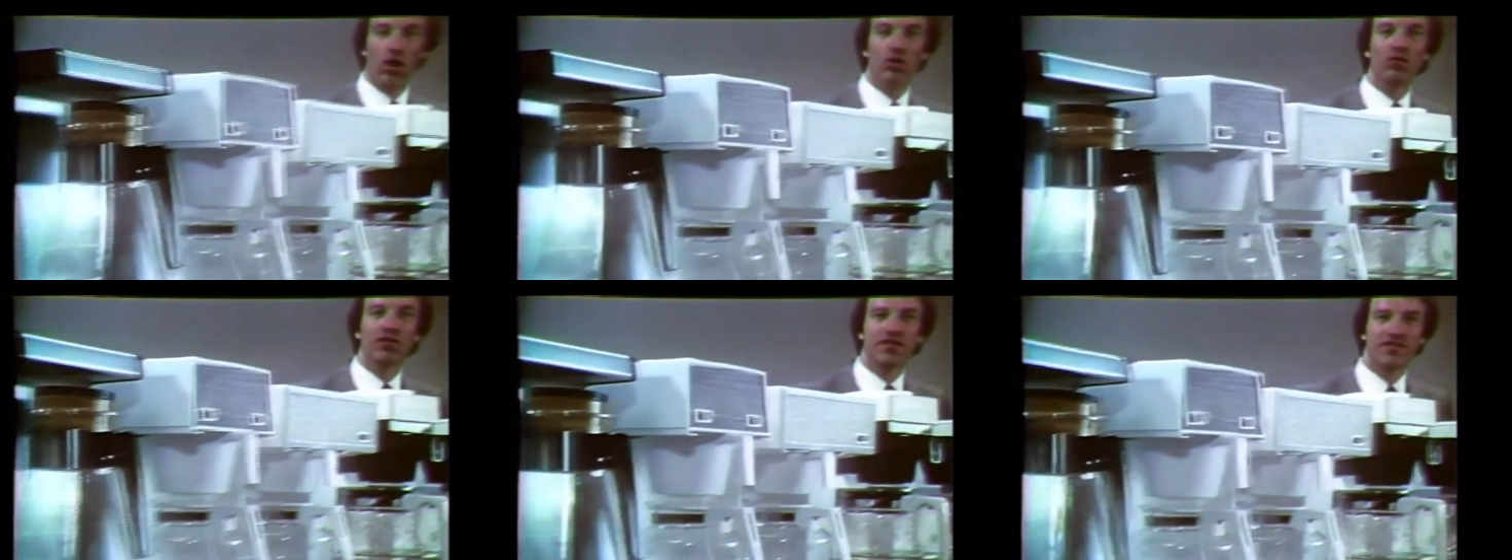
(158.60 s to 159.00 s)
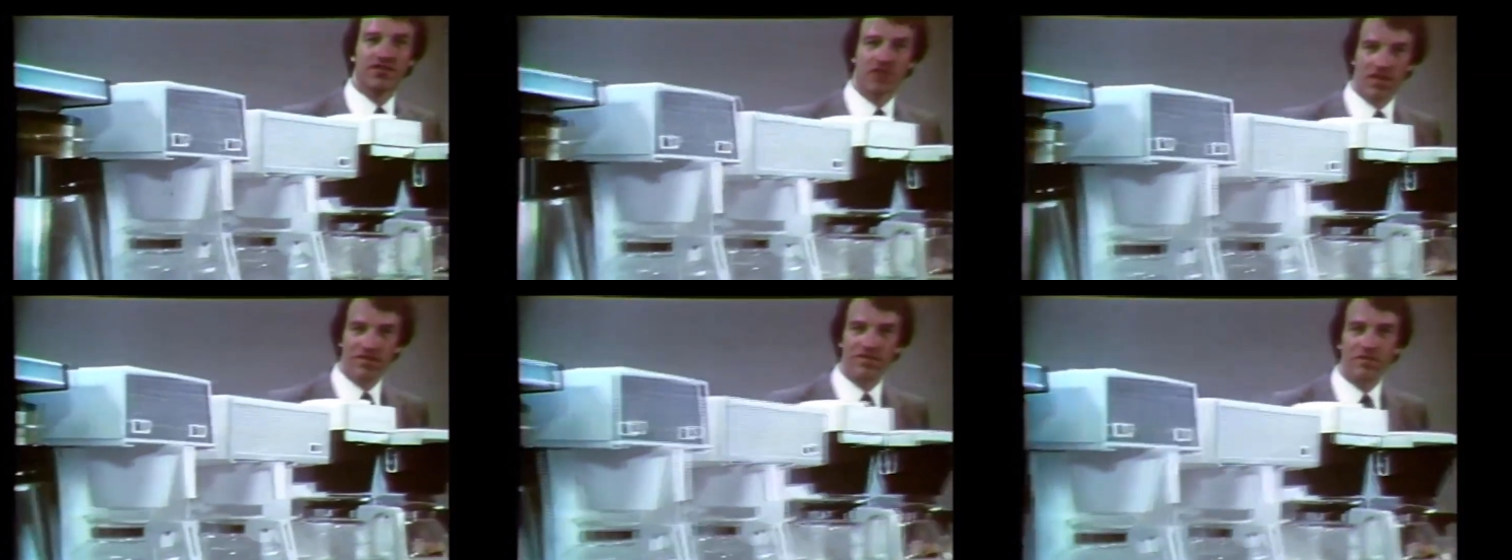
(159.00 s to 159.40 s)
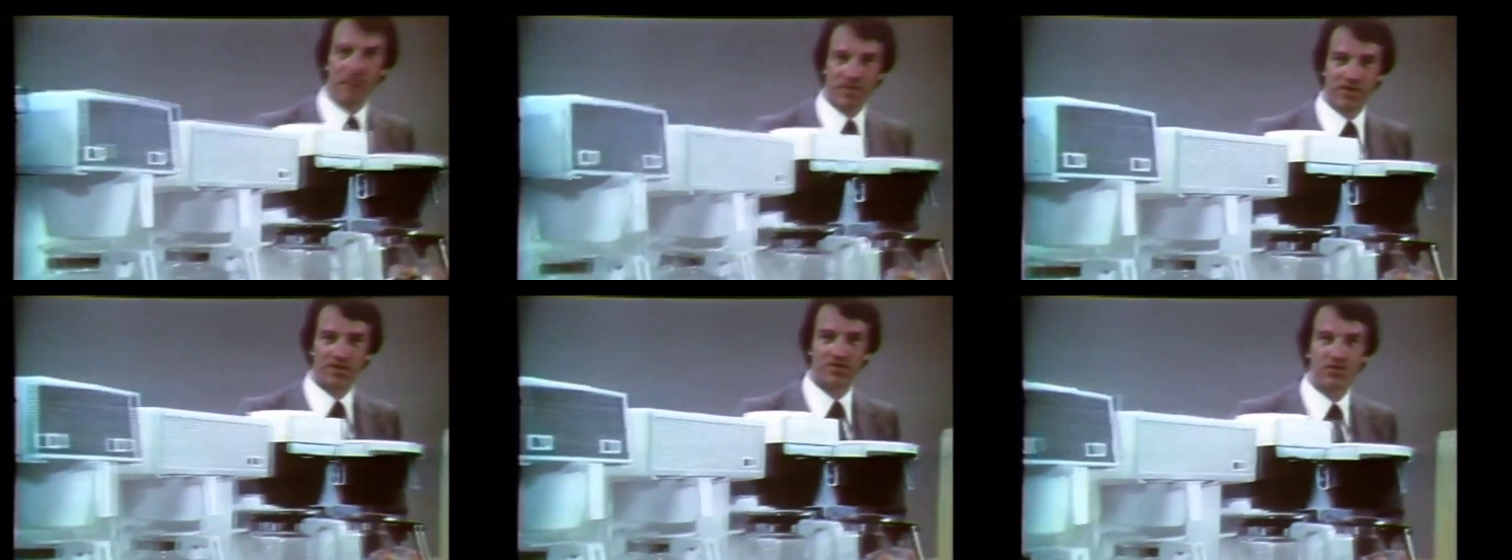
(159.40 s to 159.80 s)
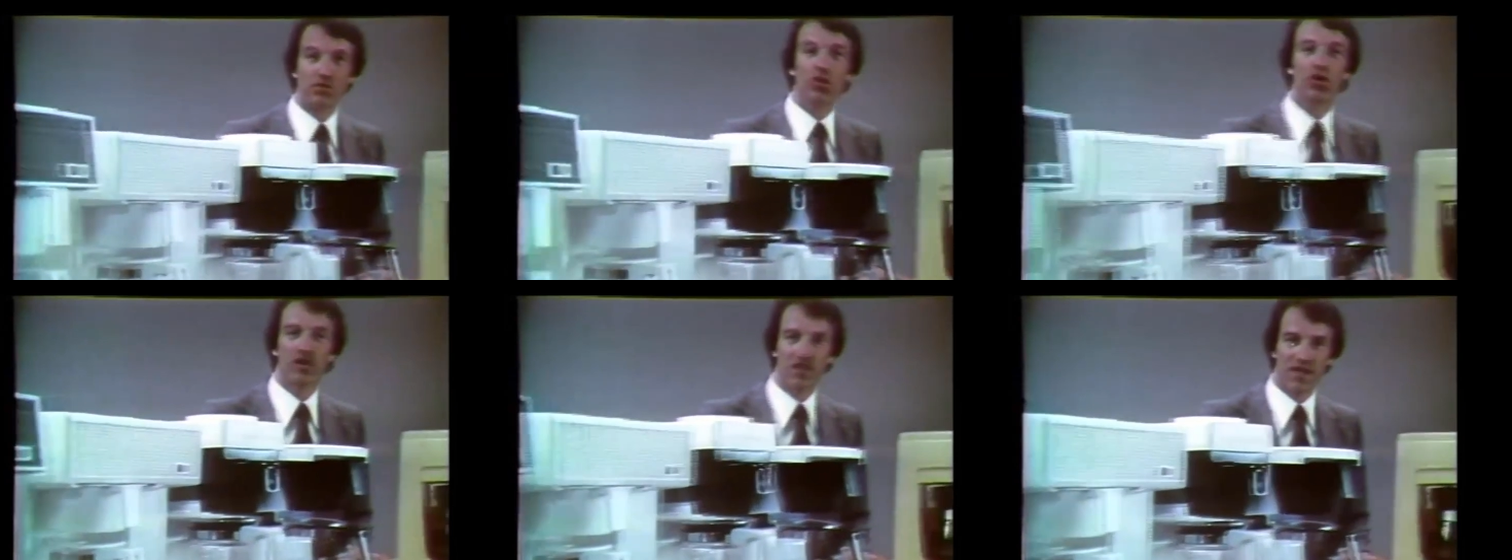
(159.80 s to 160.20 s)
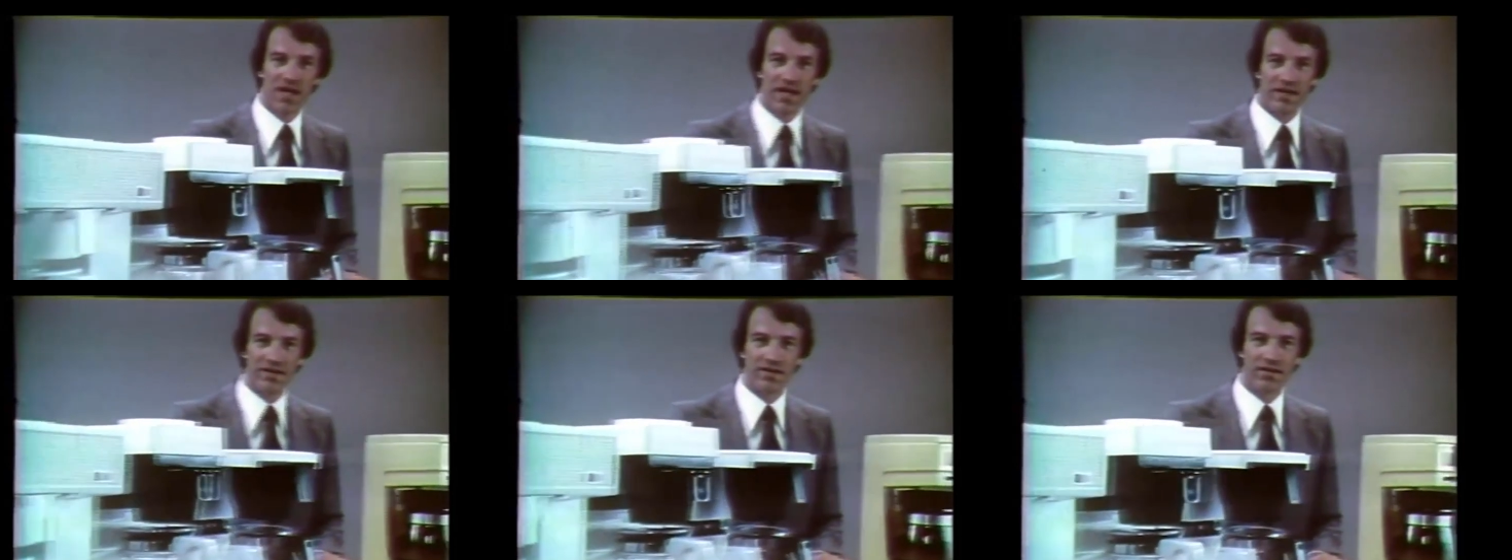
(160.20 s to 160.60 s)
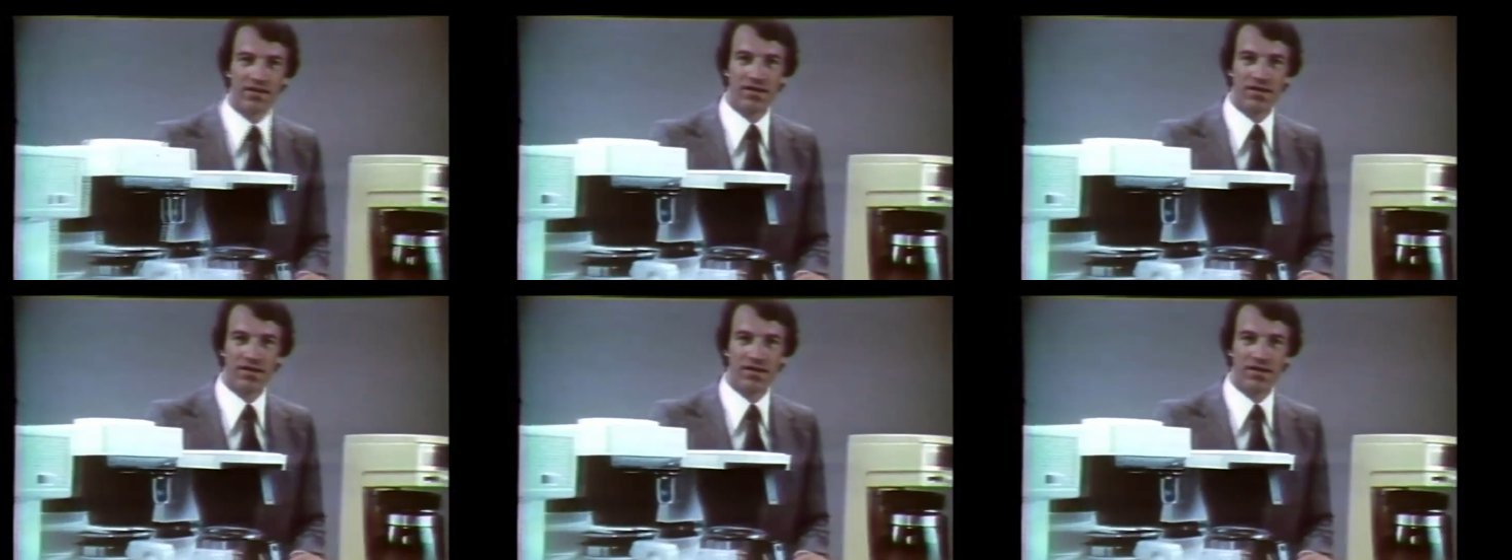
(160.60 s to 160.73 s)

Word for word: All these coffee makers look alike,